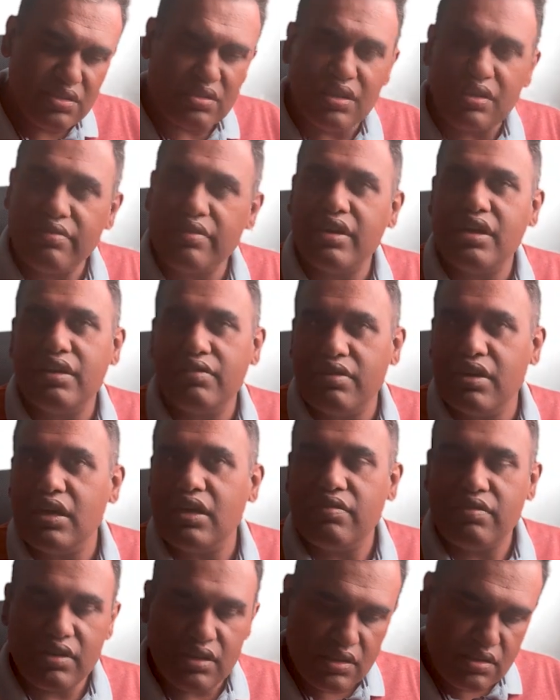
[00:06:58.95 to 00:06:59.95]
is
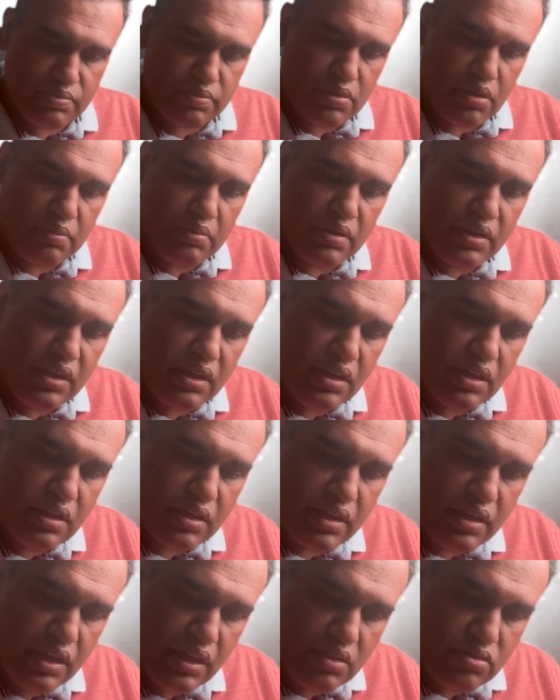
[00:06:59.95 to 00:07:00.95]
liver. It's probably a
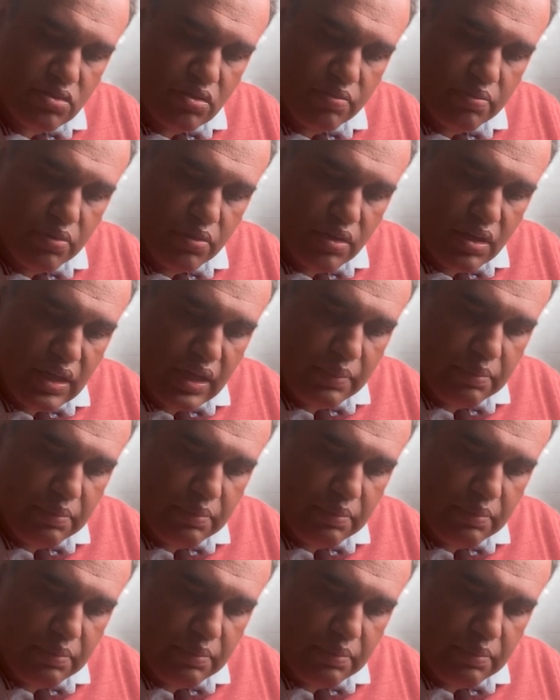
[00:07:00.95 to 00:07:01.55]
case of portal